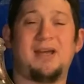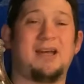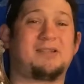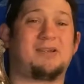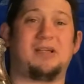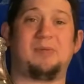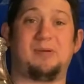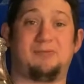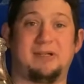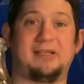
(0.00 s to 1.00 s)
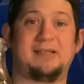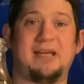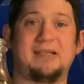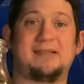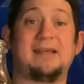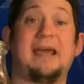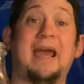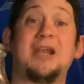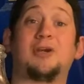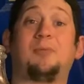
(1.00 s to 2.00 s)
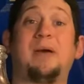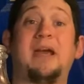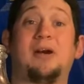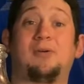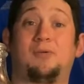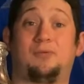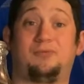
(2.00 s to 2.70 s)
it's going to be really tasty, and it'll pair